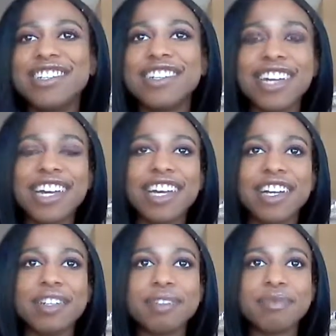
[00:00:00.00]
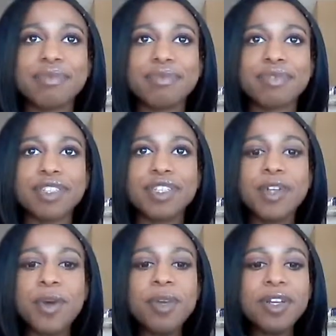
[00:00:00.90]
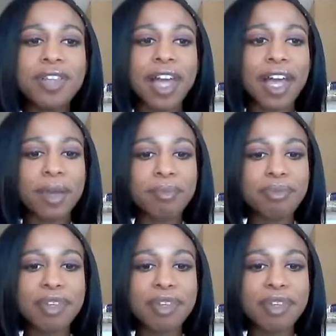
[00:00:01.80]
uh, when you're like